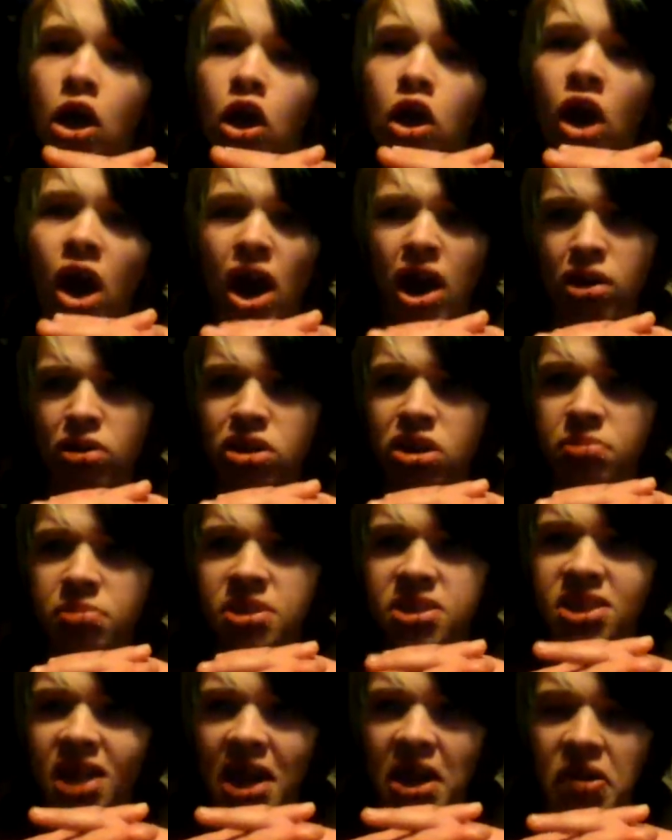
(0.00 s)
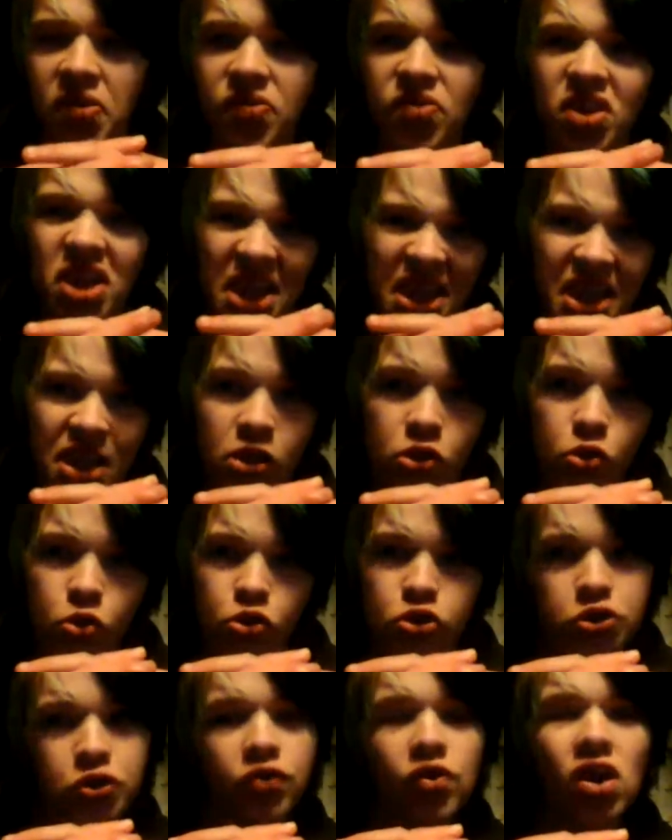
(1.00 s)
How can you be scared of needles?
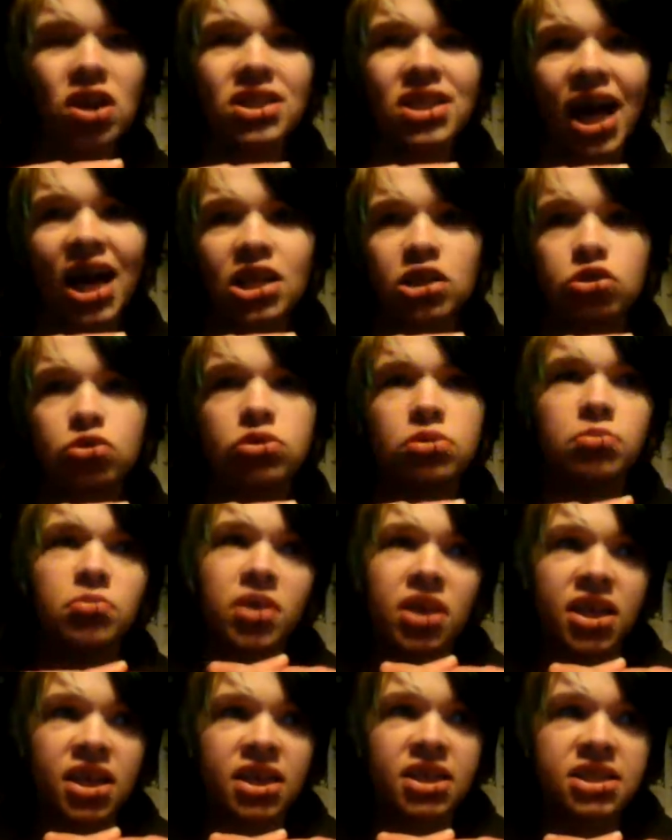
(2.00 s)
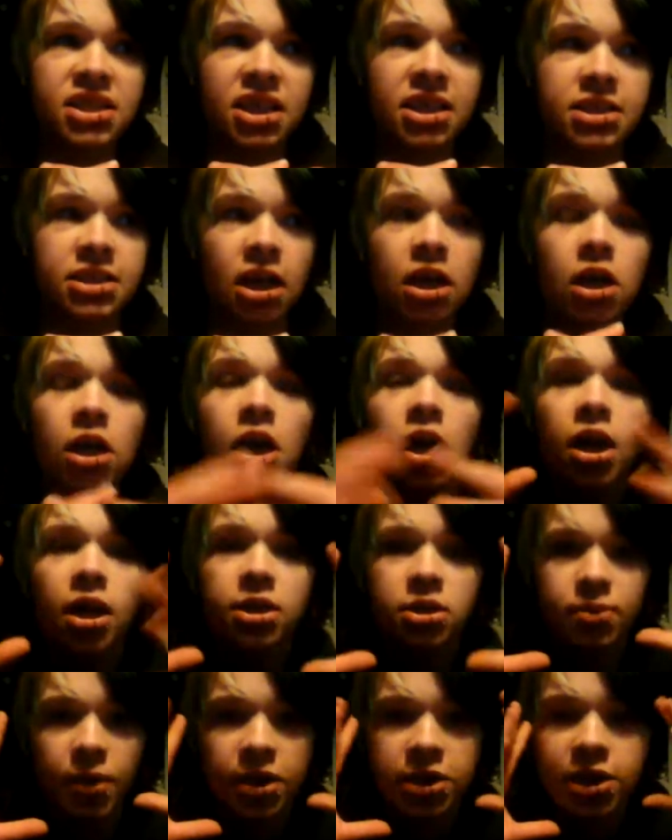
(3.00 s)
You've got tattoos and piercings.
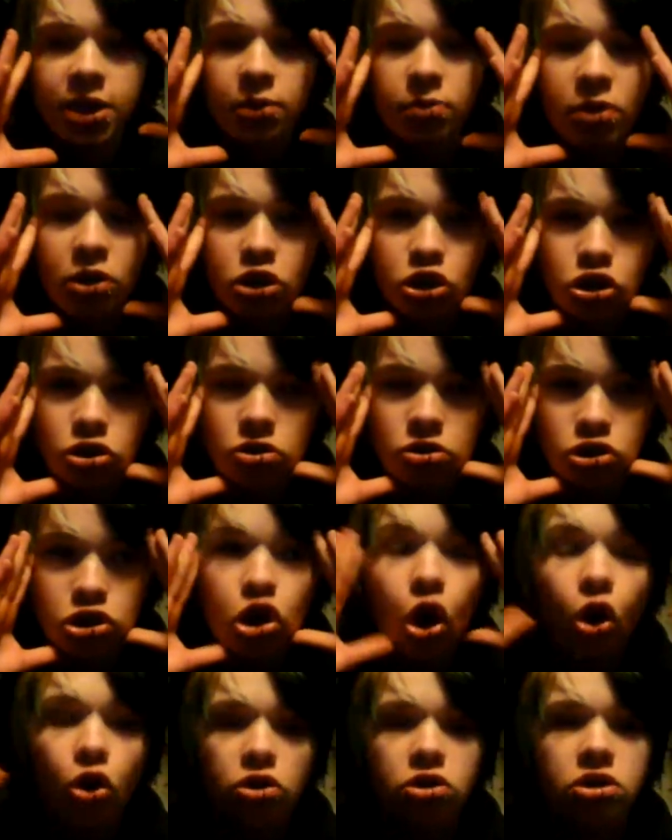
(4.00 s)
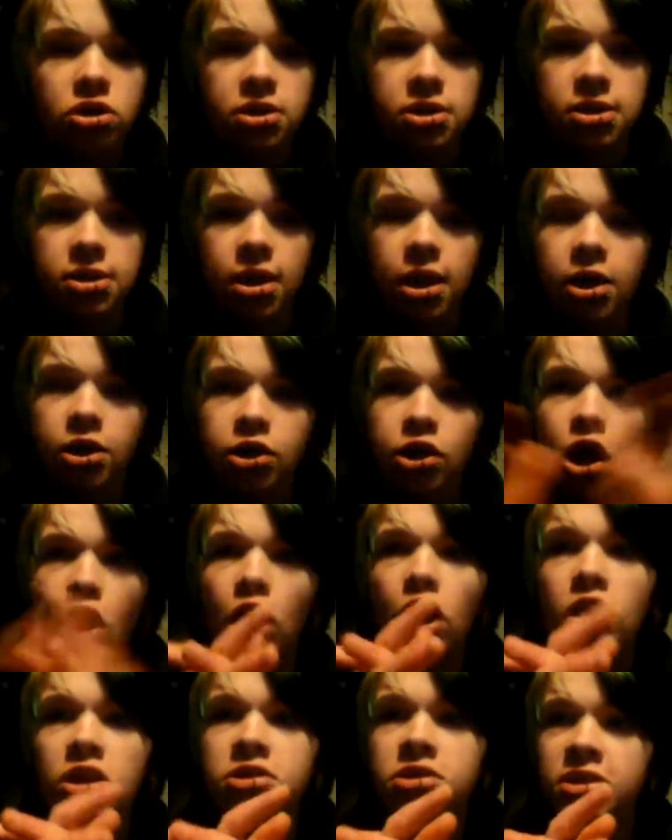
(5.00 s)
Especially when doctors and
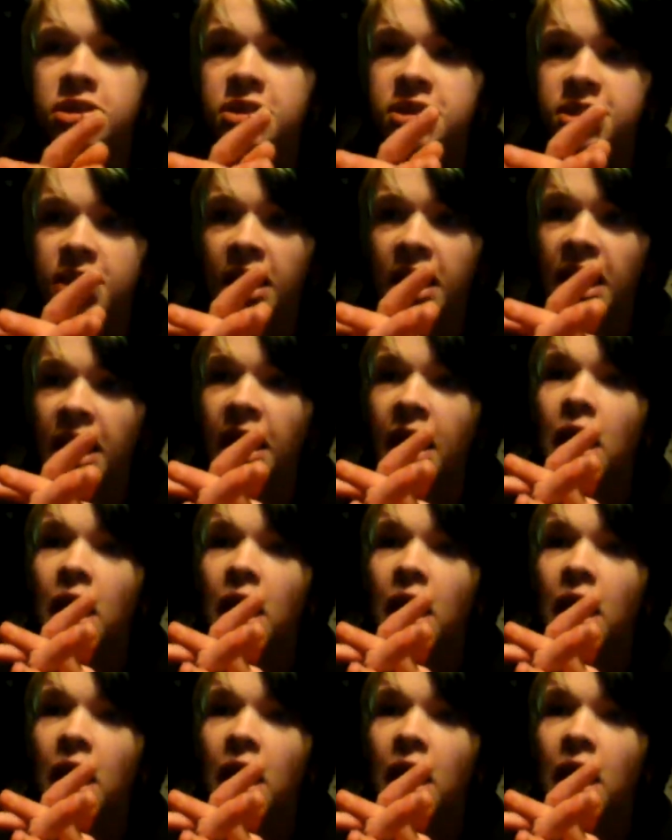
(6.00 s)
nurses say it.